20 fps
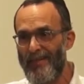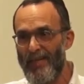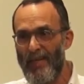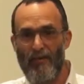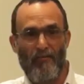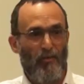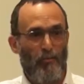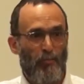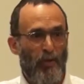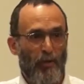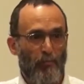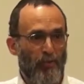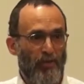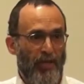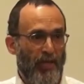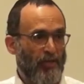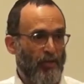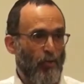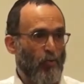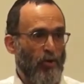Even people
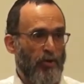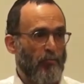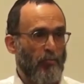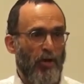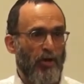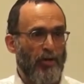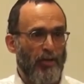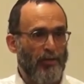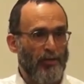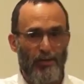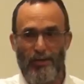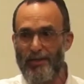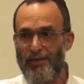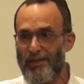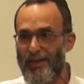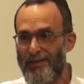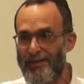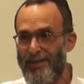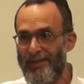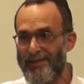that don't want to buy into
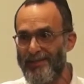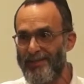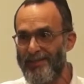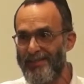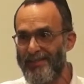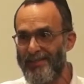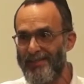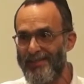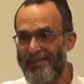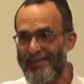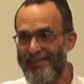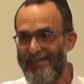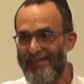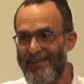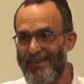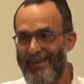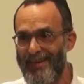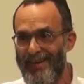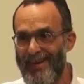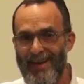this identity.
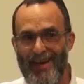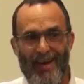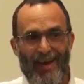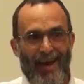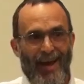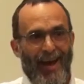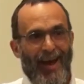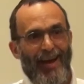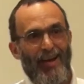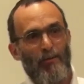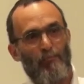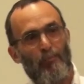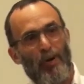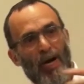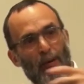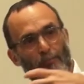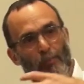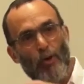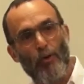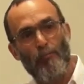And a
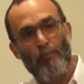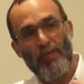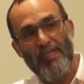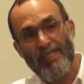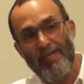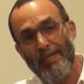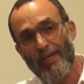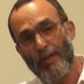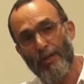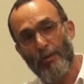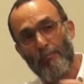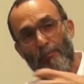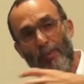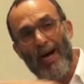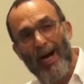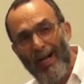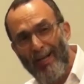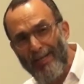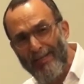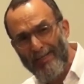particular
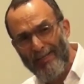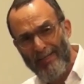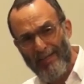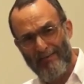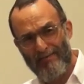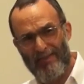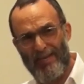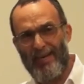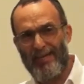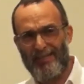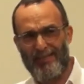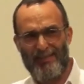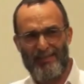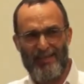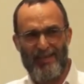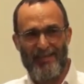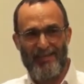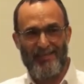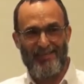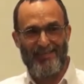policy of that
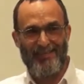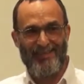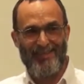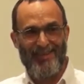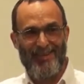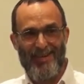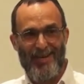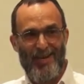state